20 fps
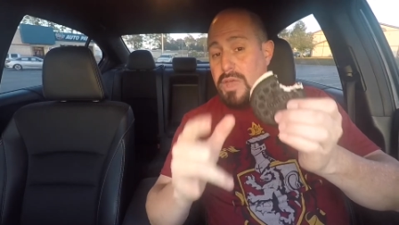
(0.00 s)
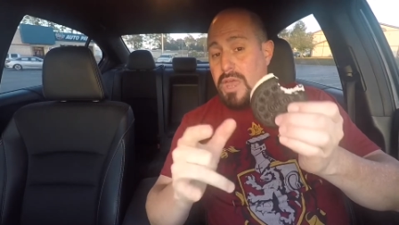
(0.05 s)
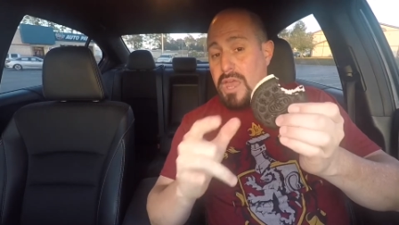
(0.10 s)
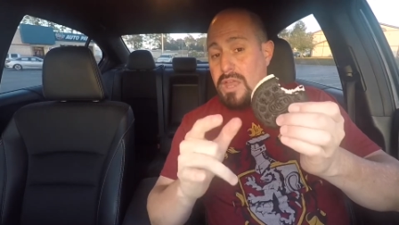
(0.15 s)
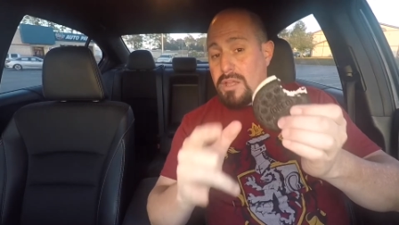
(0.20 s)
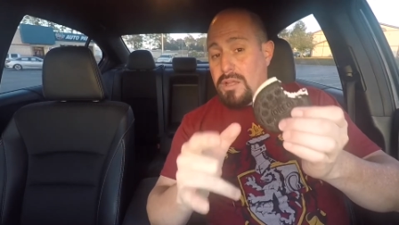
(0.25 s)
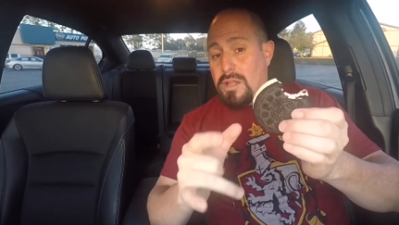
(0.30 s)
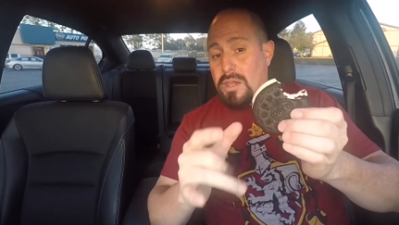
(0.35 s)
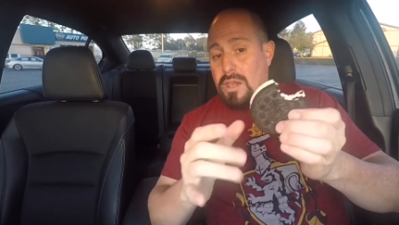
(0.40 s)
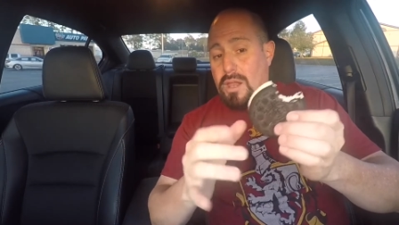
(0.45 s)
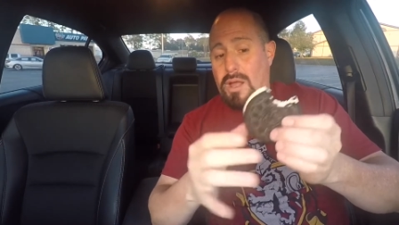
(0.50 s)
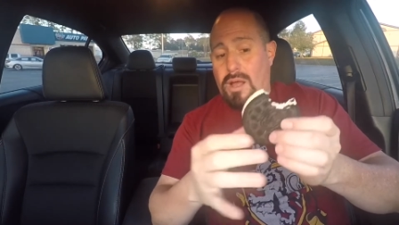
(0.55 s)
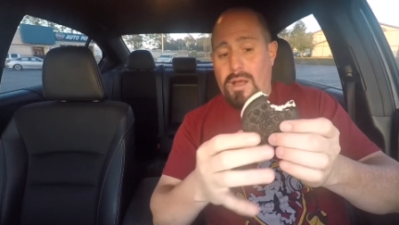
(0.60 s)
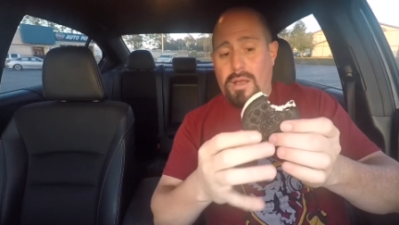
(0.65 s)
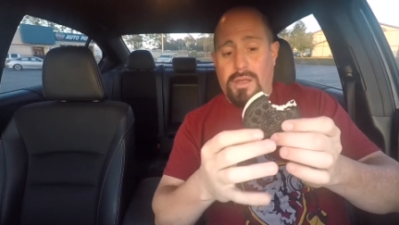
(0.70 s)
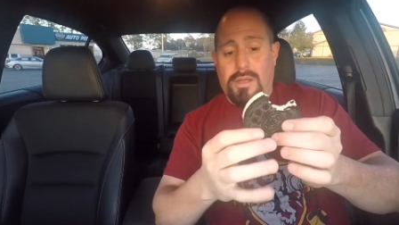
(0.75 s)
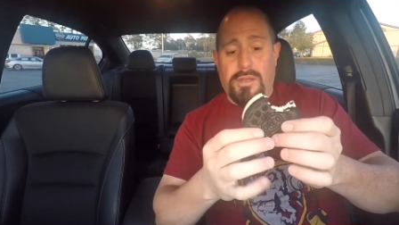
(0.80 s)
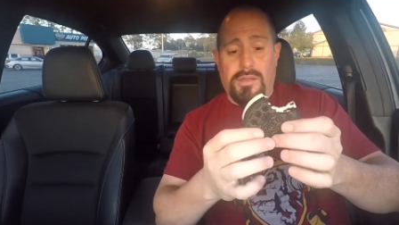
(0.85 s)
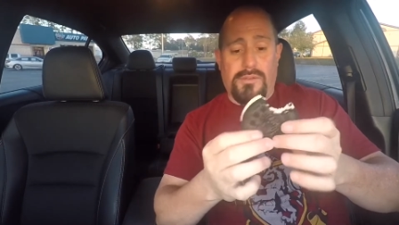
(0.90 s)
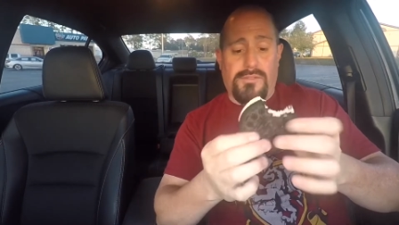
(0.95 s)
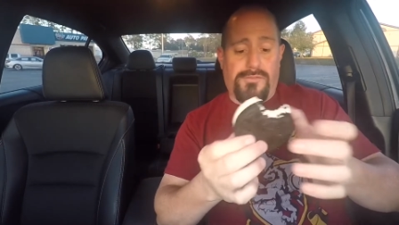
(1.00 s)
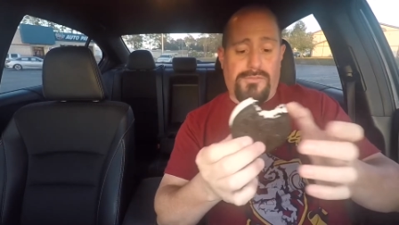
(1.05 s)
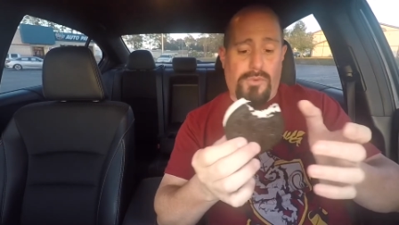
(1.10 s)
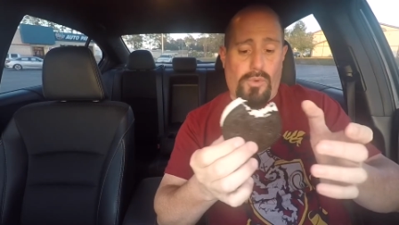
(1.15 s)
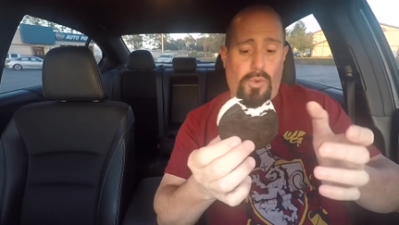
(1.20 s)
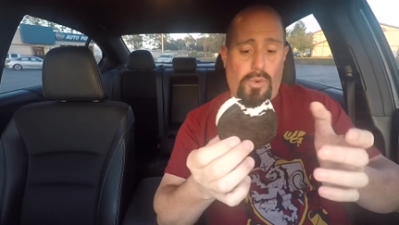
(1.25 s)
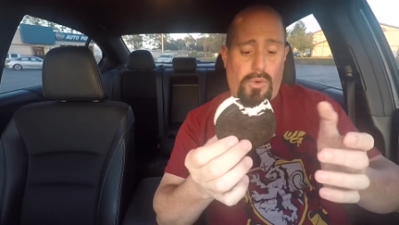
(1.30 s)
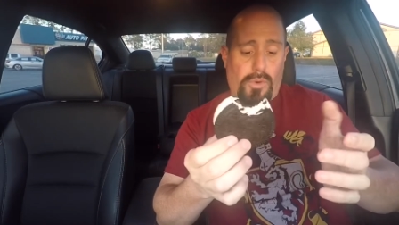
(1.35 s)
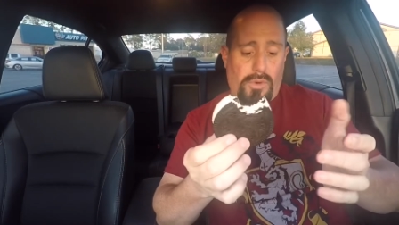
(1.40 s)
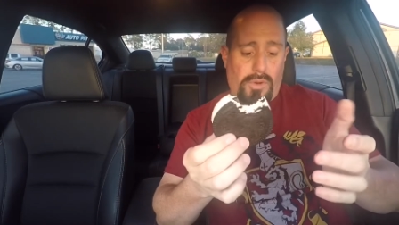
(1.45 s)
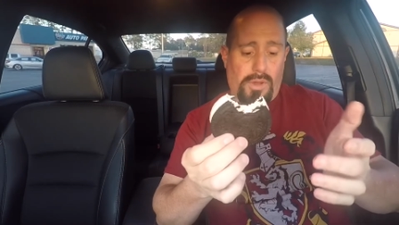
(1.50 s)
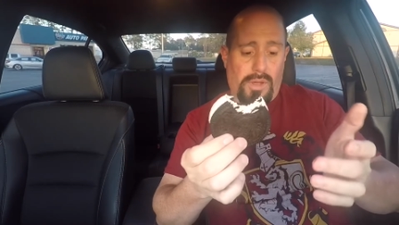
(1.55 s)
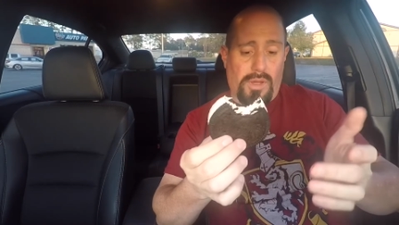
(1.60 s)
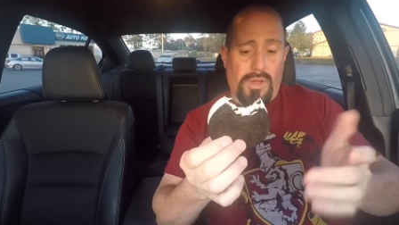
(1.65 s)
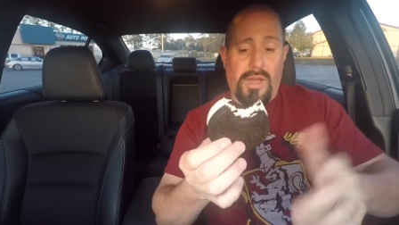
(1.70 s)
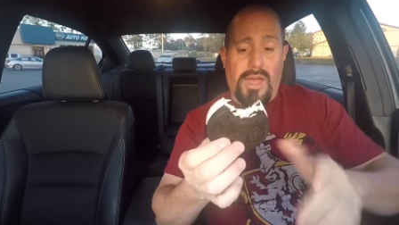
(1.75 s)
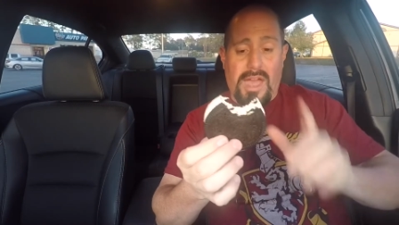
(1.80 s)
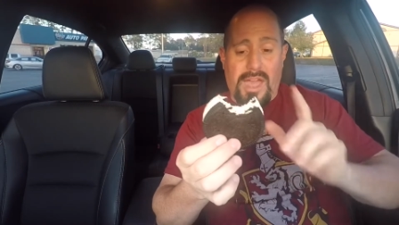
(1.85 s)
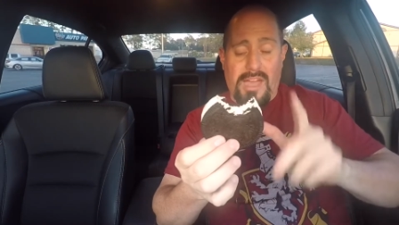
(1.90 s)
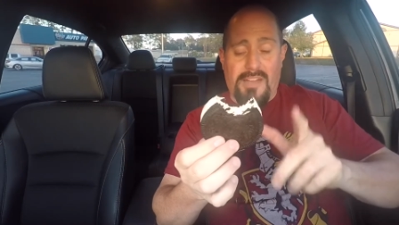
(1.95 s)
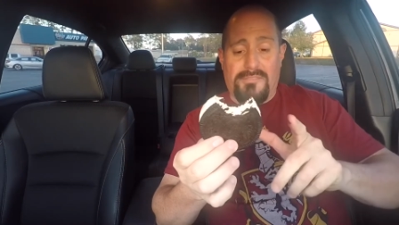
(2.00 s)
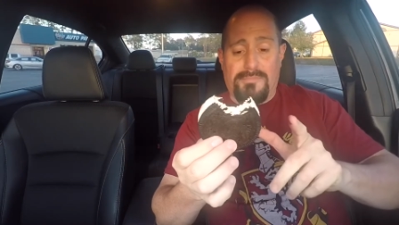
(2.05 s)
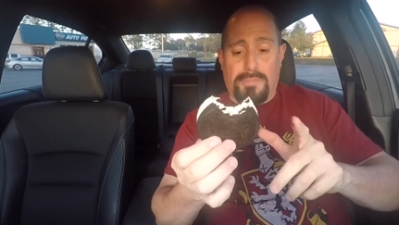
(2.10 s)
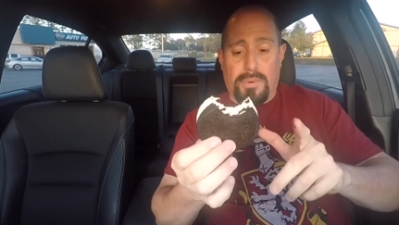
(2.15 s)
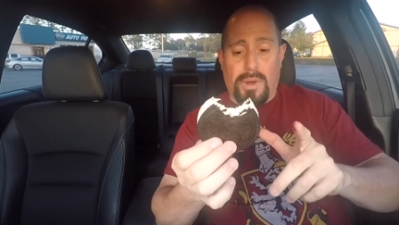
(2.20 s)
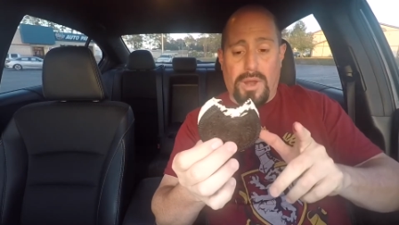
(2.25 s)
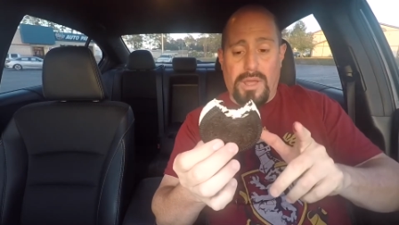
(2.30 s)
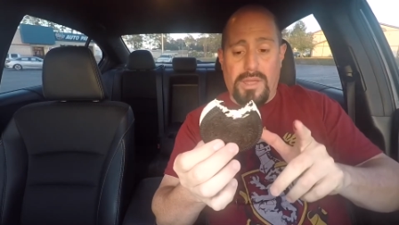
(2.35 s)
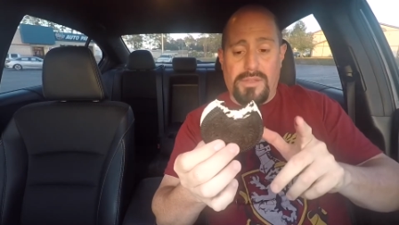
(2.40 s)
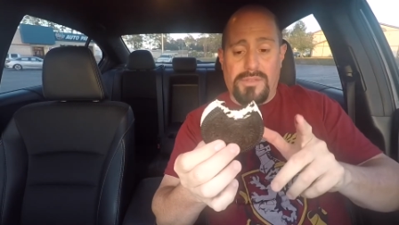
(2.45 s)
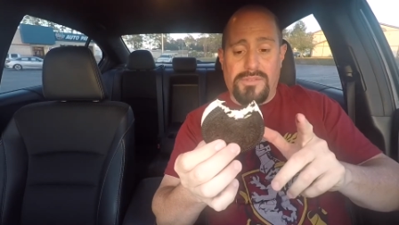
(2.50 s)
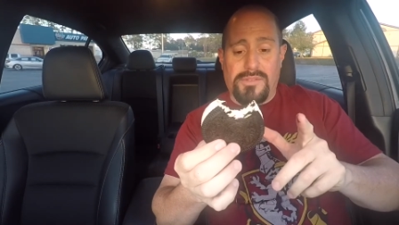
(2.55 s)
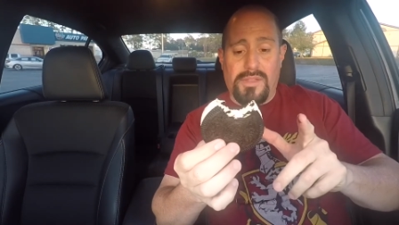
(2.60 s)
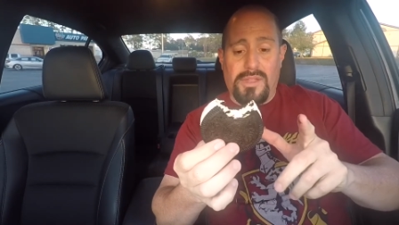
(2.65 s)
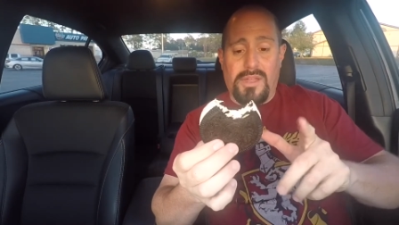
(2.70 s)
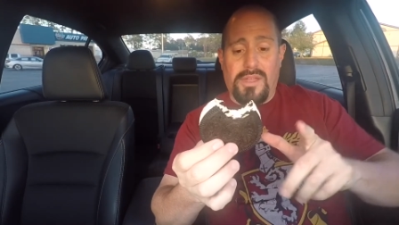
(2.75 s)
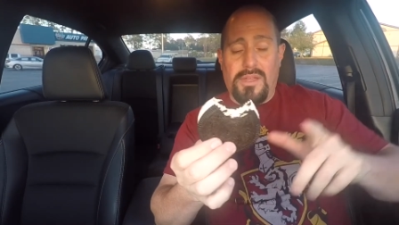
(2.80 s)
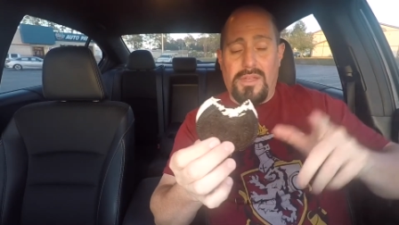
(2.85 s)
8 o'clock for uh, half price.